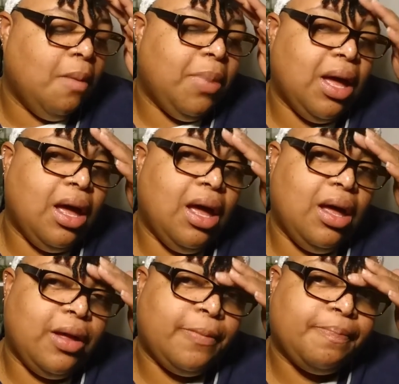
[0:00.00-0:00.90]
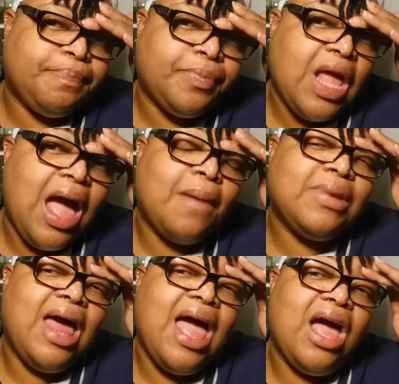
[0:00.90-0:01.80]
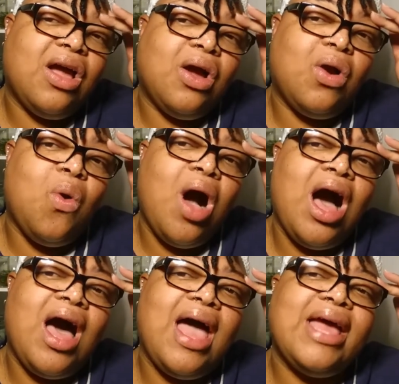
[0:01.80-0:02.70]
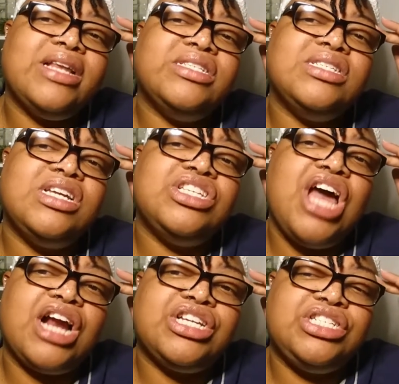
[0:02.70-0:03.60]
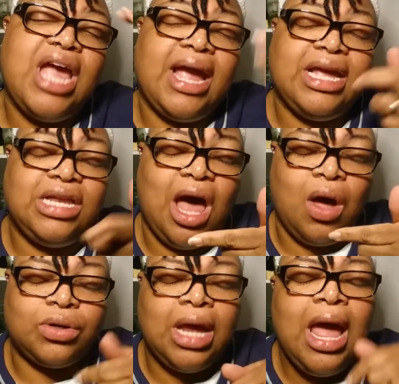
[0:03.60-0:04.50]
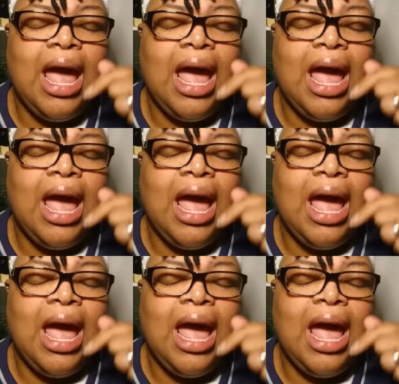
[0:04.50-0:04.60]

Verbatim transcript: But I'm glad Quad and Dr. Jackie talked.